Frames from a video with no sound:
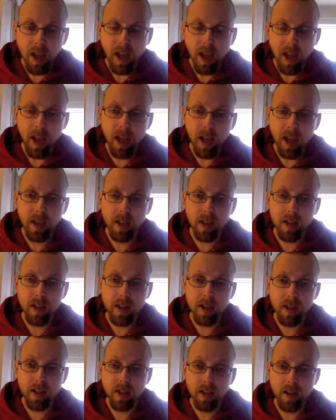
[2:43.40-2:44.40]

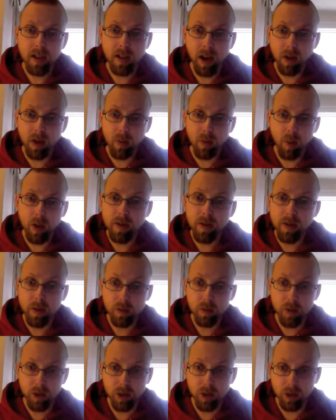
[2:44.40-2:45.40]
a one of the
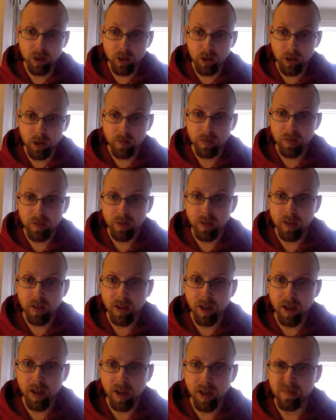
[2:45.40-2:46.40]
original
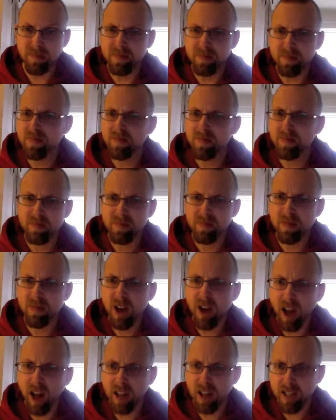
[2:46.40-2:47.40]
um,
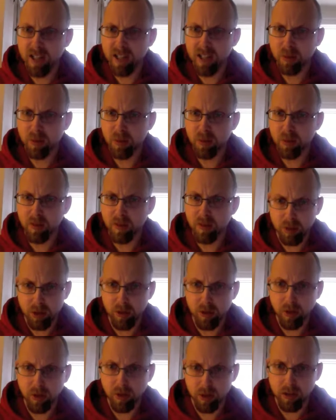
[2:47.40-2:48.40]
colonies, one of the
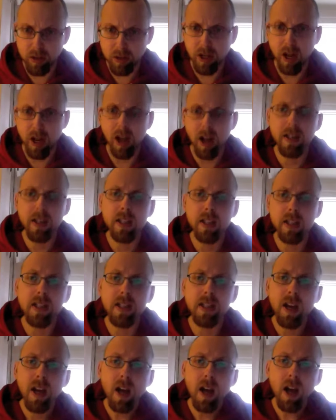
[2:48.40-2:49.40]
original 13 colonies.
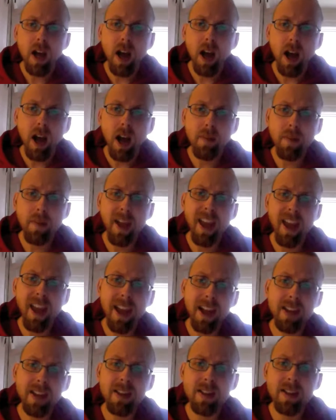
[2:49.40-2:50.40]

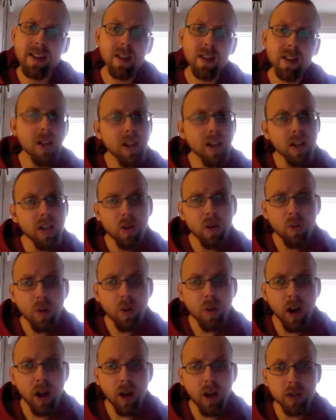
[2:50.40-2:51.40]
And
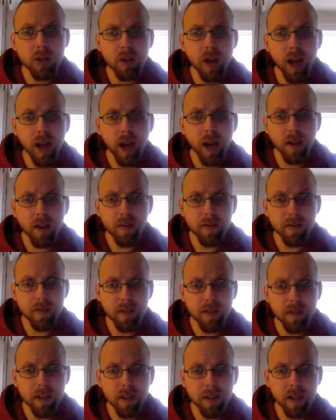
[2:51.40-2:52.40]
we also
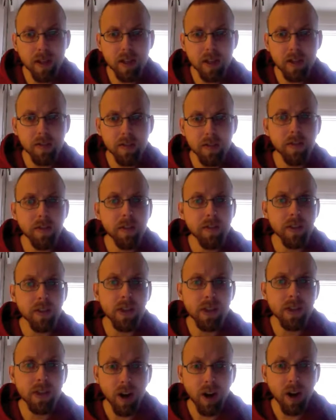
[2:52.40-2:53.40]
have the 50
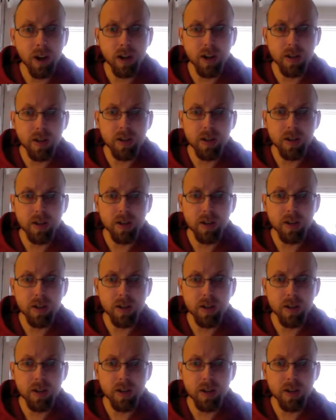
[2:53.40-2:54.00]
stars.